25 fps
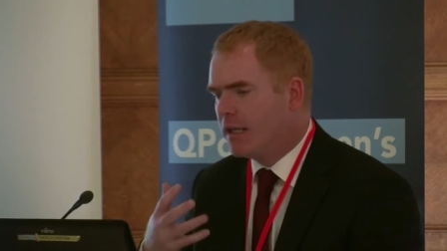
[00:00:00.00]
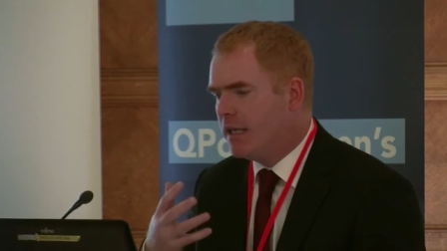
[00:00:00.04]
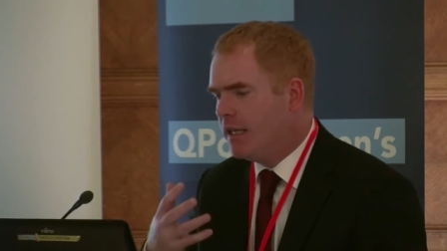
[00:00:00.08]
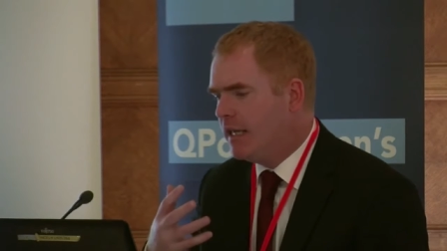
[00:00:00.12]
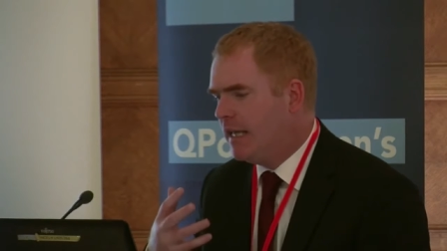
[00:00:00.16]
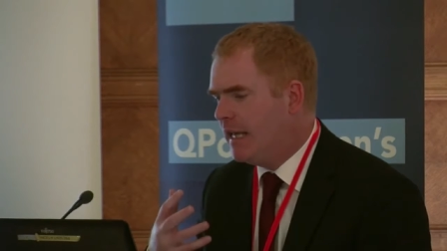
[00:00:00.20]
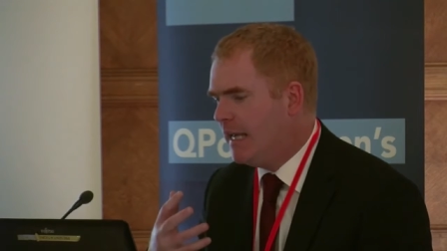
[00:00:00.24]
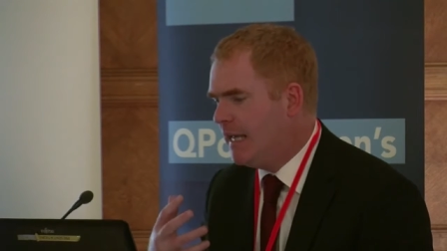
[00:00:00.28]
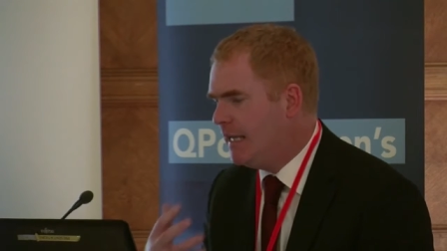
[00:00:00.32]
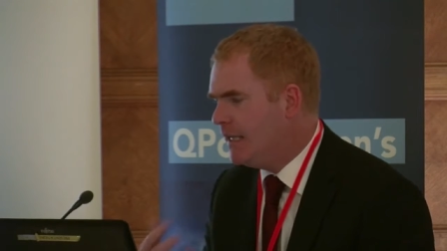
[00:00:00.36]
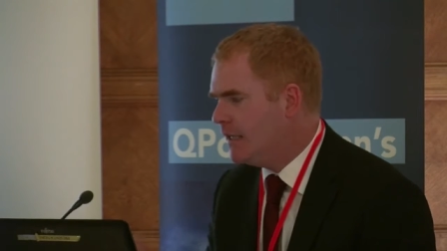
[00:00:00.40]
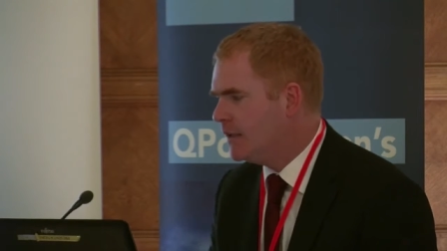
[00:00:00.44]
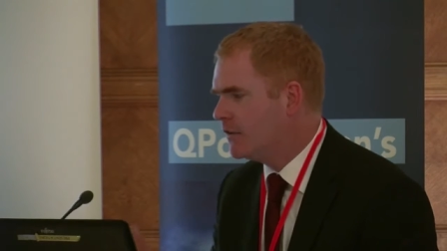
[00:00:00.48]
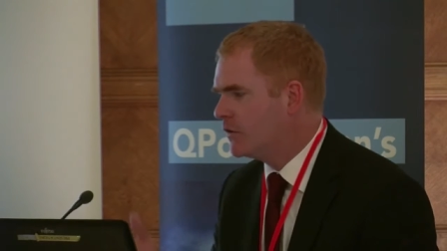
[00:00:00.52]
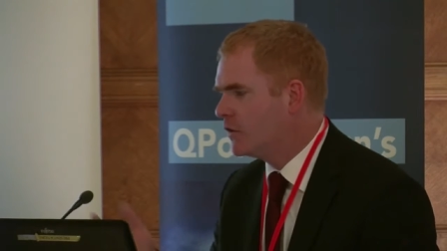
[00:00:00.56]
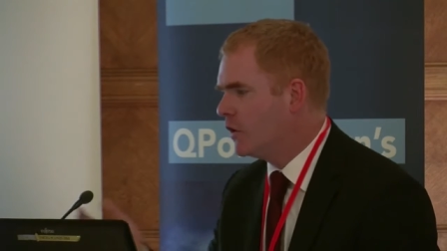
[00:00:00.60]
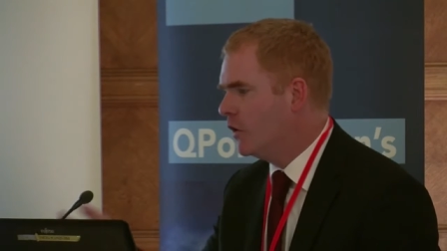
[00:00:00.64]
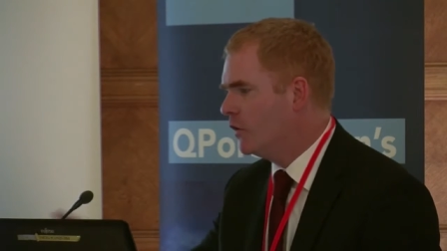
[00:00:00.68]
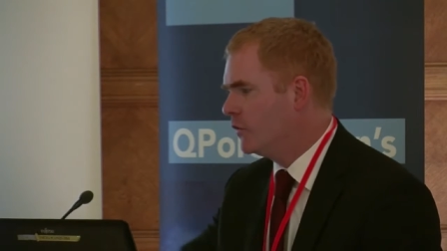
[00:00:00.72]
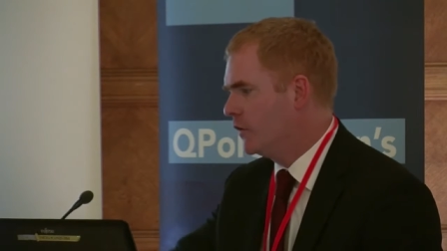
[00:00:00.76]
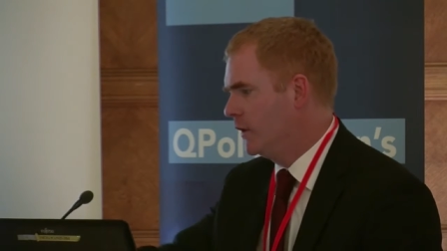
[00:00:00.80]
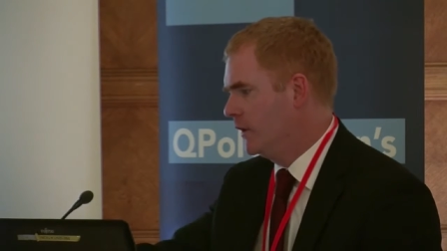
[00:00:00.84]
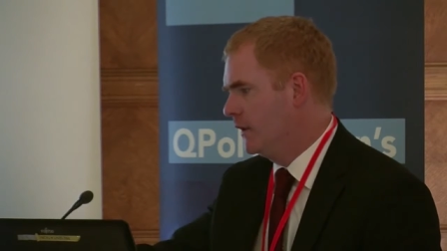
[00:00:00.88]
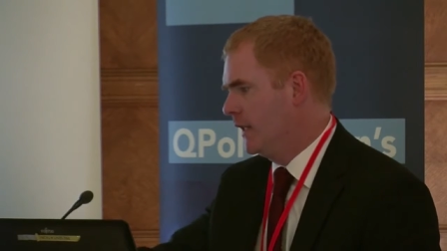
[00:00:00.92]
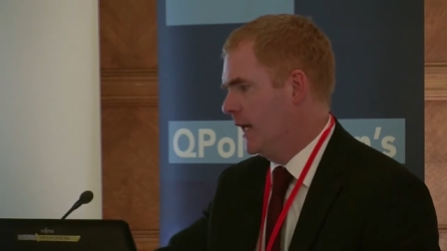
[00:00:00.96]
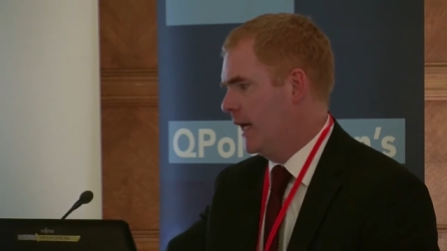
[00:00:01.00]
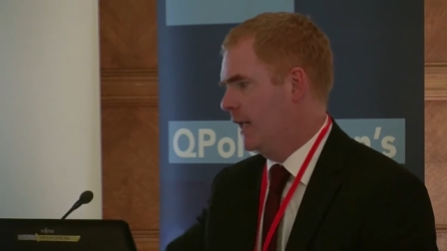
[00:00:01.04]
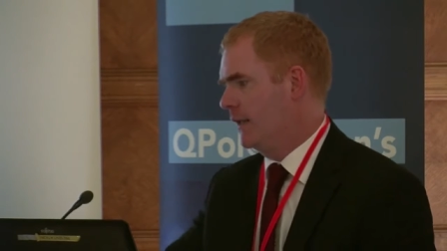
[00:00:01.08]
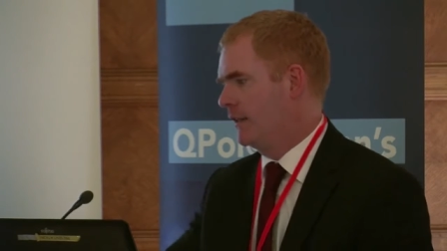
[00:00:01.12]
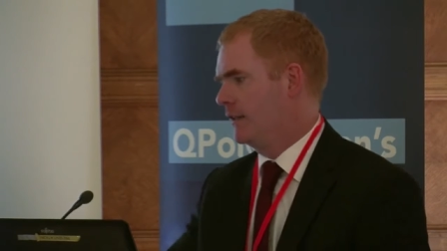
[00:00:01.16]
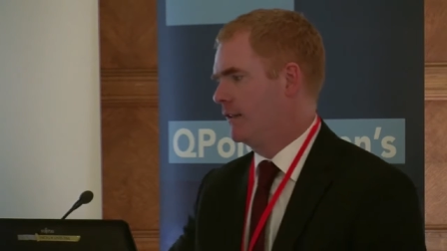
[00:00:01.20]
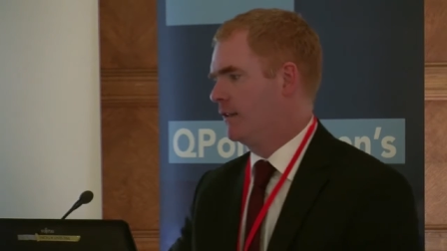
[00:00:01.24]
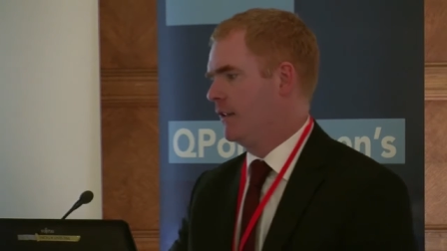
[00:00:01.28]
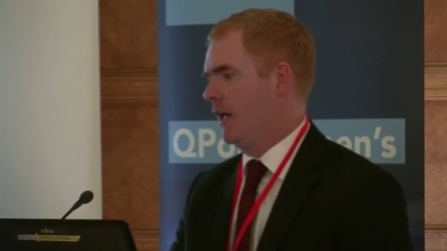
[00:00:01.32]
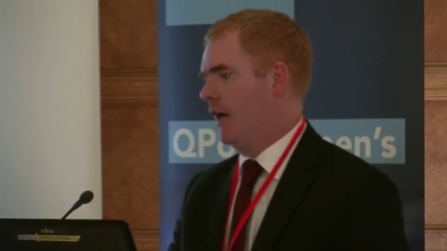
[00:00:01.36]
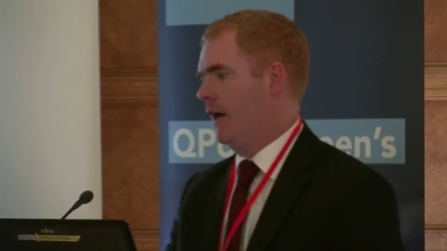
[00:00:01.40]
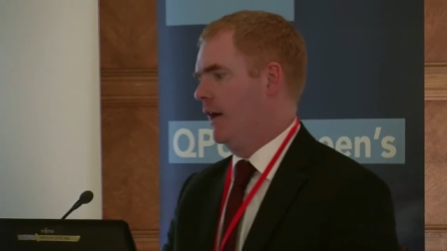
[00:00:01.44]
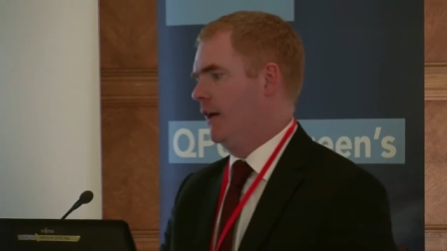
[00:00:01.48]
in discussing
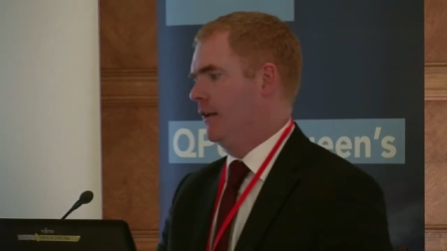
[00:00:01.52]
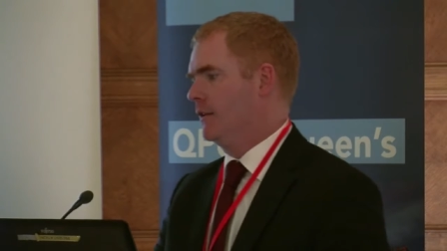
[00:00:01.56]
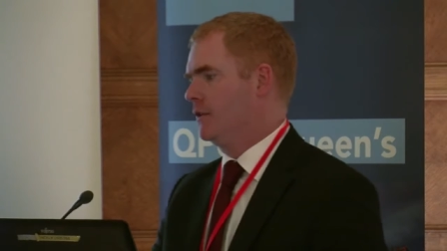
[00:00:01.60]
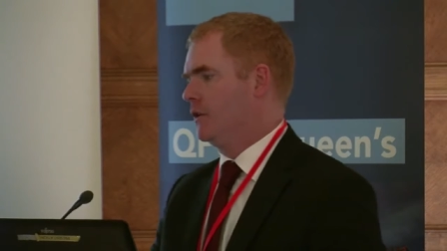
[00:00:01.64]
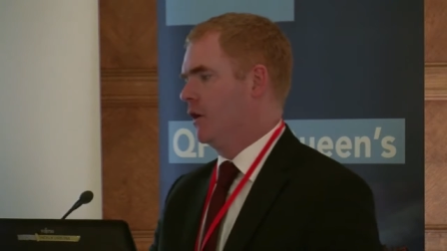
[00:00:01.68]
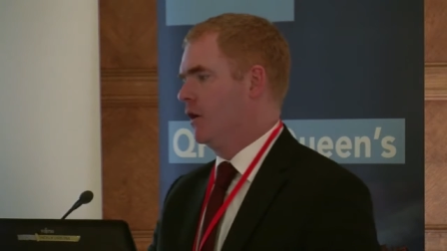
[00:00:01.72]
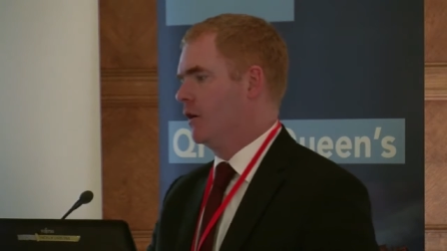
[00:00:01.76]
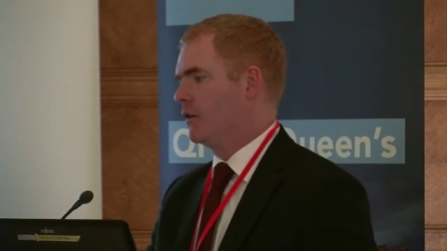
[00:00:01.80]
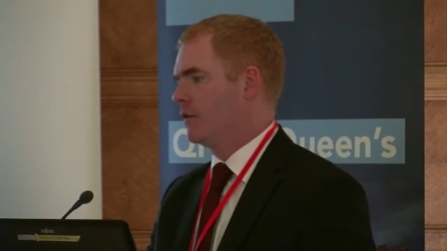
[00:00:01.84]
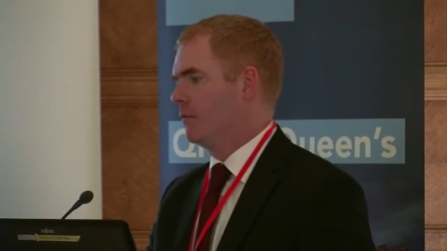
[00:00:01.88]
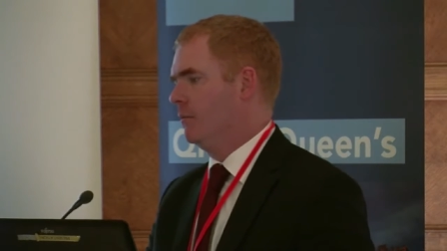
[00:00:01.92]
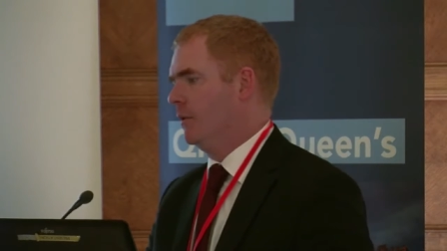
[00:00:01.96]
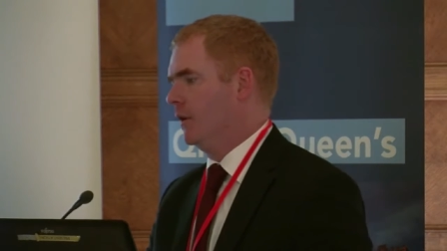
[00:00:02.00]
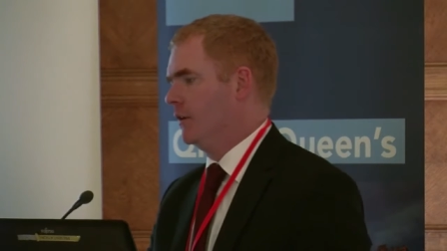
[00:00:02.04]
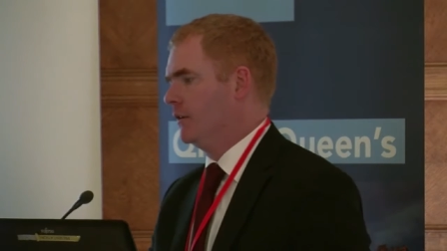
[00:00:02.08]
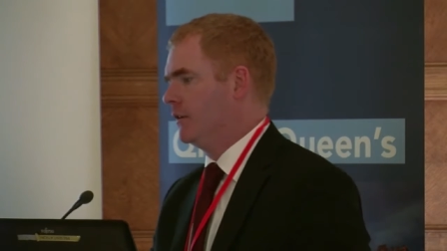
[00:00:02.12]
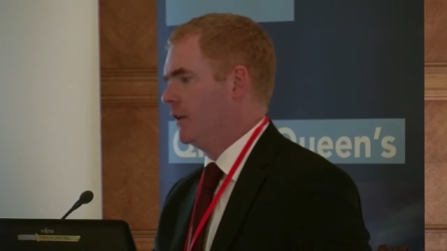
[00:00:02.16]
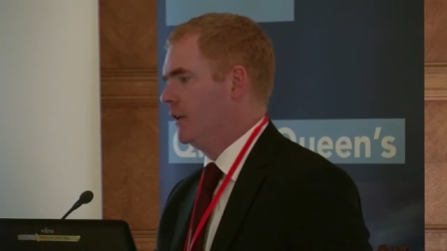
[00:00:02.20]
that document,